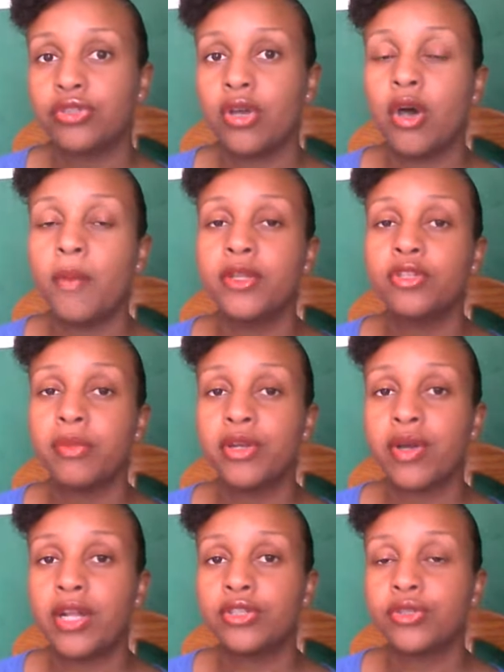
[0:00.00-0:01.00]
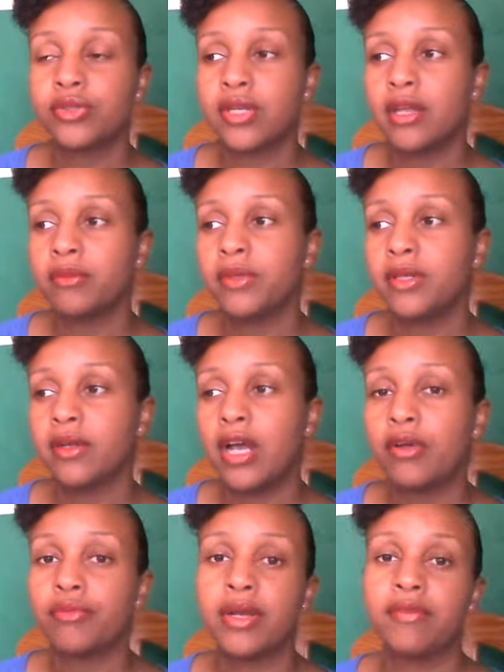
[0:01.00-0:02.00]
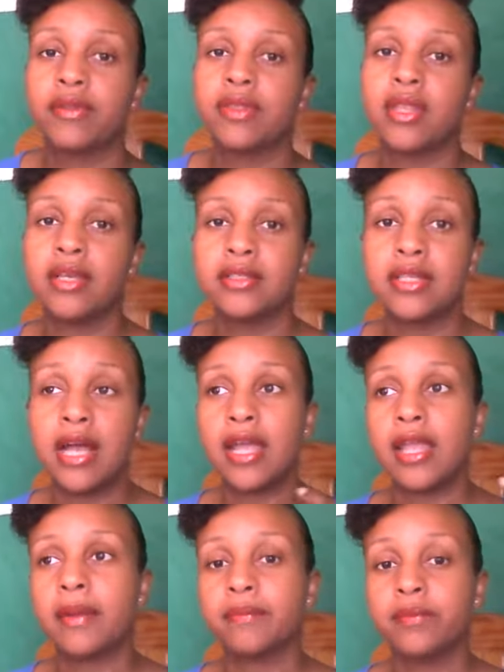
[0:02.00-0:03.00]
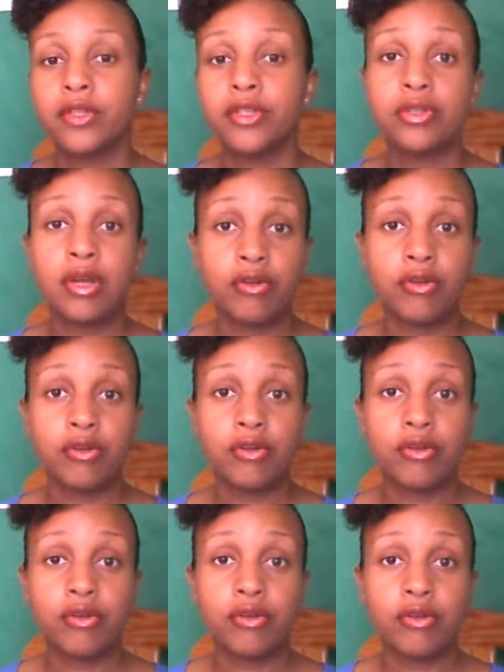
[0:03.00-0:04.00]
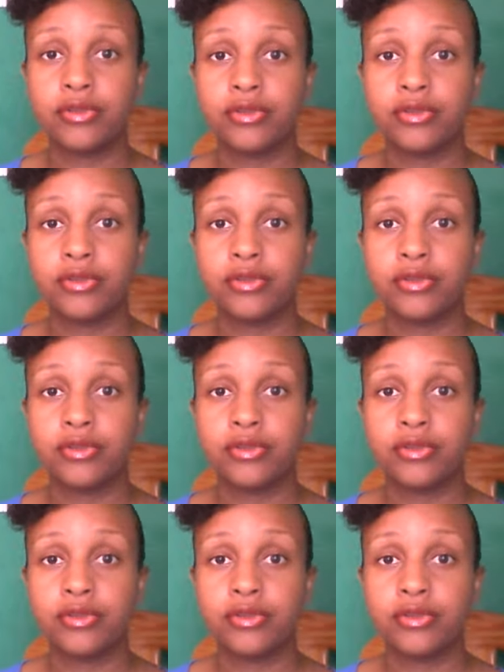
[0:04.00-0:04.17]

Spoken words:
So how I do my gratitudes, I'll write for things that I am grateful for.